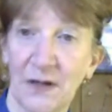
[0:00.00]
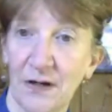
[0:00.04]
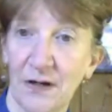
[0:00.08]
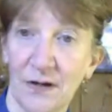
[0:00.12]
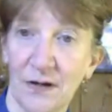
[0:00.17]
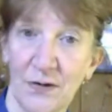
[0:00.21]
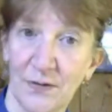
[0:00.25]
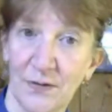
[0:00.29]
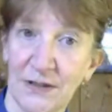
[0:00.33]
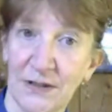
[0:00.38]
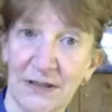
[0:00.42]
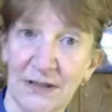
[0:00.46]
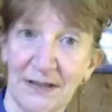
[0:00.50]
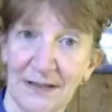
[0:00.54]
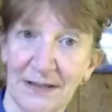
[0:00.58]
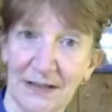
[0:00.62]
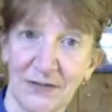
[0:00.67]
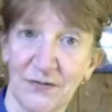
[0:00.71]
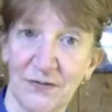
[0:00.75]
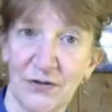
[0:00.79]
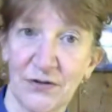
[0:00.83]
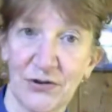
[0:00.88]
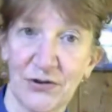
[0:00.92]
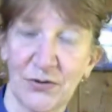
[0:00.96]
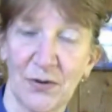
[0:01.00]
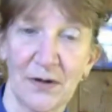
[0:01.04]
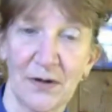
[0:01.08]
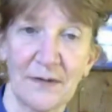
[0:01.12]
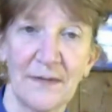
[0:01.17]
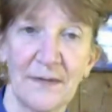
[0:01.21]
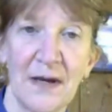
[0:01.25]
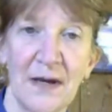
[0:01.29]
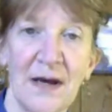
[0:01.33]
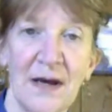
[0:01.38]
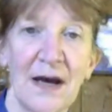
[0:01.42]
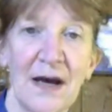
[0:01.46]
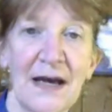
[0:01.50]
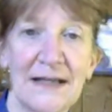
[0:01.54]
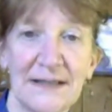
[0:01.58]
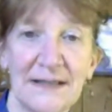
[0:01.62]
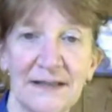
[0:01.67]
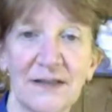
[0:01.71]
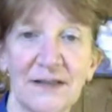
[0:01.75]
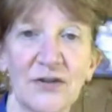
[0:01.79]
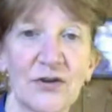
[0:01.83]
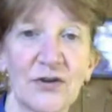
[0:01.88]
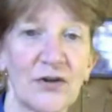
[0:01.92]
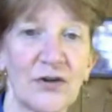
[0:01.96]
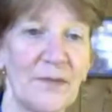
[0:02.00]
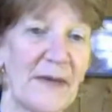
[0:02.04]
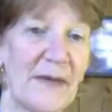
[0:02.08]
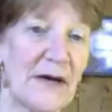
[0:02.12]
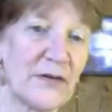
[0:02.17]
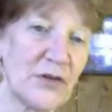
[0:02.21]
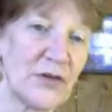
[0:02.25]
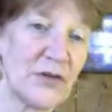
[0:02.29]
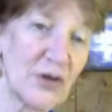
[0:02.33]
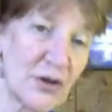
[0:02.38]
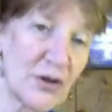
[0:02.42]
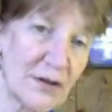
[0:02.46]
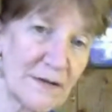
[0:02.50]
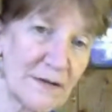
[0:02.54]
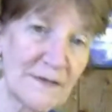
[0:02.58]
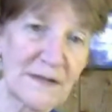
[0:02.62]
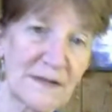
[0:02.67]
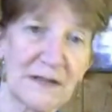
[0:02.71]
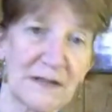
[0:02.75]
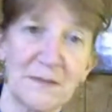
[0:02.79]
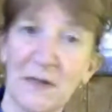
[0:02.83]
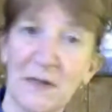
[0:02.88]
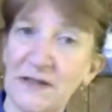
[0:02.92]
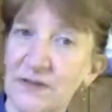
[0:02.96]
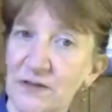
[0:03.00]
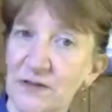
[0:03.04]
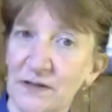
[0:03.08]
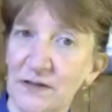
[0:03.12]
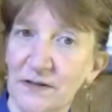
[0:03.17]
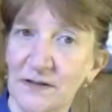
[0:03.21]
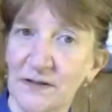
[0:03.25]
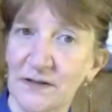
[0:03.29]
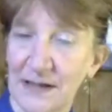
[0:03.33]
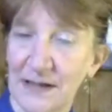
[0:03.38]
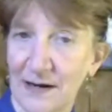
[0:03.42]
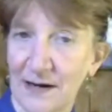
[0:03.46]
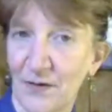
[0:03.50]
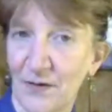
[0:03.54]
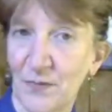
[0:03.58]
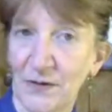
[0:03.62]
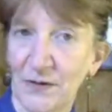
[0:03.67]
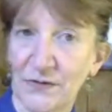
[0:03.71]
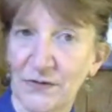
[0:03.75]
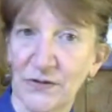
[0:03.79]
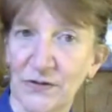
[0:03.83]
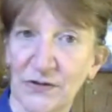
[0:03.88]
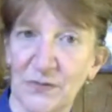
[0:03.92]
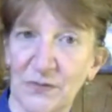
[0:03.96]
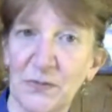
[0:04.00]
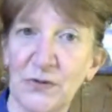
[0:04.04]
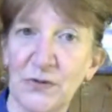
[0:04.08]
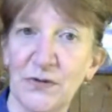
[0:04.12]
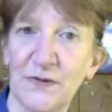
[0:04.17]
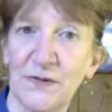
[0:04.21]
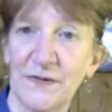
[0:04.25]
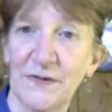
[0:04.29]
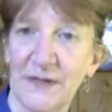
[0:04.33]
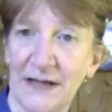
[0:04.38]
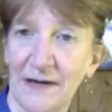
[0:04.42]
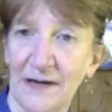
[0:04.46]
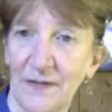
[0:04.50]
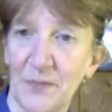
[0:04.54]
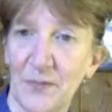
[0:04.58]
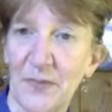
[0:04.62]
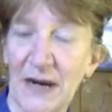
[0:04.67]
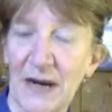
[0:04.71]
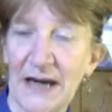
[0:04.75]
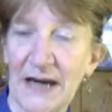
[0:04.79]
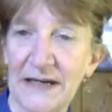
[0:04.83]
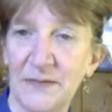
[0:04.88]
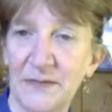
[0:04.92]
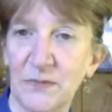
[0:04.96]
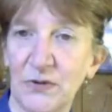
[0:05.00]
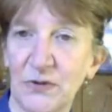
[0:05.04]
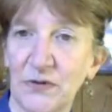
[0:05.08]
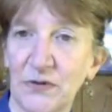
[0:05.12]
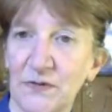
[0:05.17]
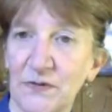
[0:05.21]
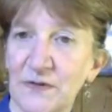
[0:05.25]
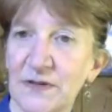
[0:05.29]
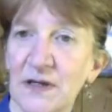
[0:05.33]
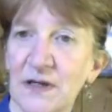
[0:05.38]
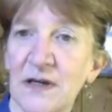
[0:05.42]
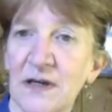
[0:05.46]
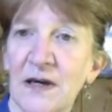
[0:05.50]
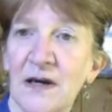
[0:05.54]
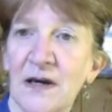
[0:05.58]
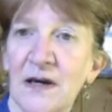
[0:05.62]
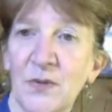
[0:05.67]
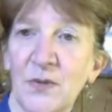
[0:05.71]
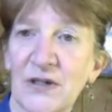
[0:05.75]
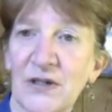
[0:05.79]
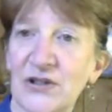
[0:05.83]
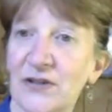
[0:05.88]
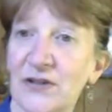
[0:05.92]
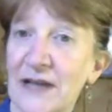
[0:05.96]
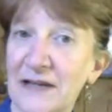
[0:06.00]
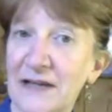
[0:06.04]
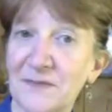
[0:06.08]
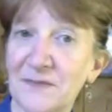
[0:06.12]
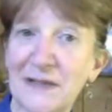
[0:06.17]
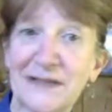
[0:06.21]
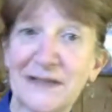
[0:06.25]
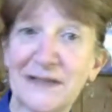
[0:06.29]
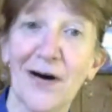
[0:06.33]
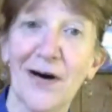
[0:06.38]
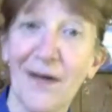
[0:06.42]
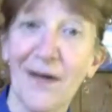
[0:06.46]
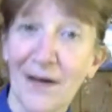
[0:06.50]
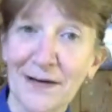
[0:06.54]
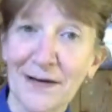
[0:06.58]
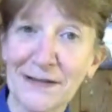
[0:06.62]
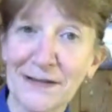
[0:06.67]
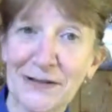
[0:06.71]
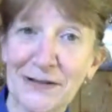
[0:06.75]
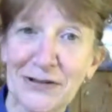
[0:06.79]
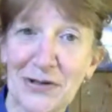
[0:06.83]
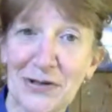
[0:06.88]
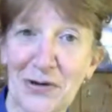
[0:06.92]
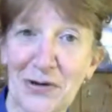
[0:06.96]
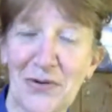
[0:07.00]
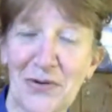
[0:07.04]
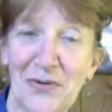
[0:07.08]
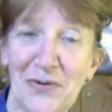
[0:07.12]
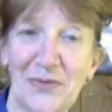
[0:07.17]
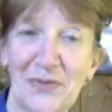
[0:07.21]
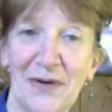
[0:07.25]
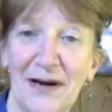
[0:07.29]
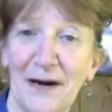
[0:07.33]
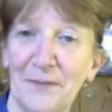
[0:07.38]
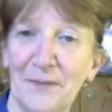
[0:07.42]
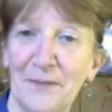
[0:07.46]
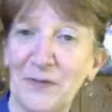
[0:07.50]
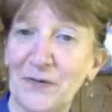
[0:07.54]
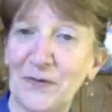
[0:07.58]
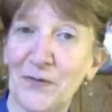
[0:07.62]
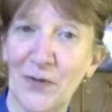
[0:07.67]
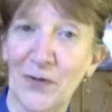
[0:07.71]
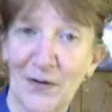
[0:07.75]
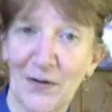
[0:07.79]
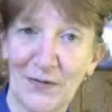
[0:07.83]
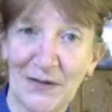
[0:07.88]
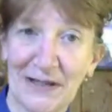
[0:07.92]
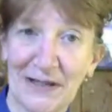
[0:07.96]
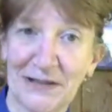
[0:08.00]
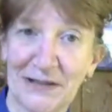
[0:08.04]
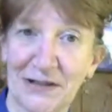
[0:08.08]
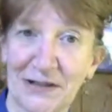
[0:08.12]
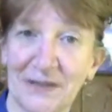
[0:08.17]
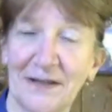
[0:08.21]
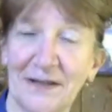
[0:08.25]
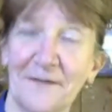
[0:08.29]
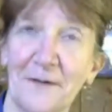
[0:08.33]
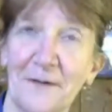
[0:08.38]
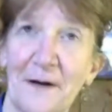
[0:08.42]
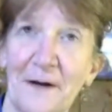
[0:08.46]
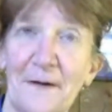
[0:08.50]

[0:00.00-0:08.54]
OT, that's for sure. I did learn about nerves and muscles and how muscles move and how the body moves, which led me to also, before I forget to